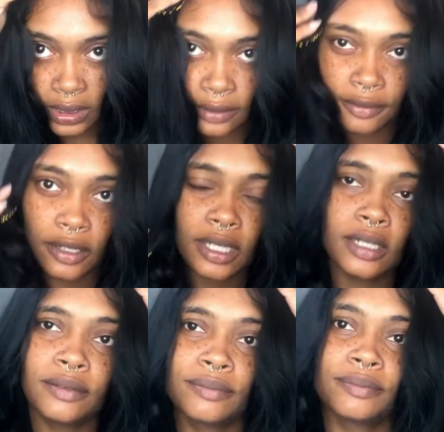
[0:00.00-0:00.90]
then
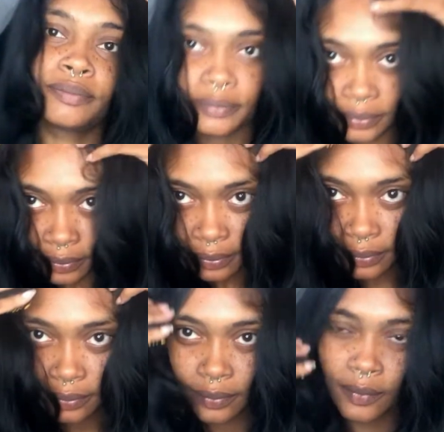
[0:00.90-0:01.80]
I think
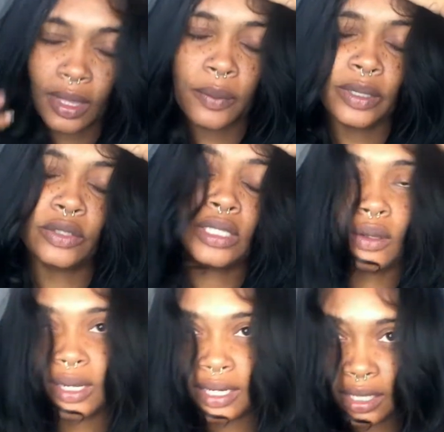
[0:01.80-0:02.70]
personally
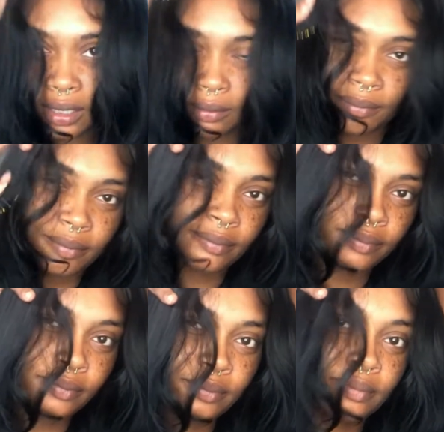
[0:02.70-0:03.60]
that it would be
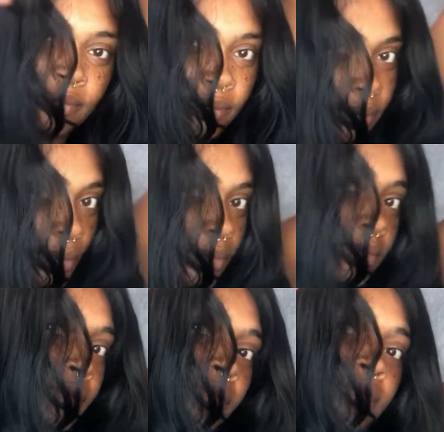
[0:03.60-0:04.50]
easier to comb and
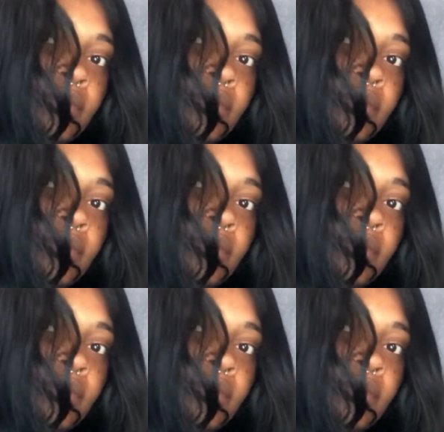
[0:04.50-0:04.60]
stuff like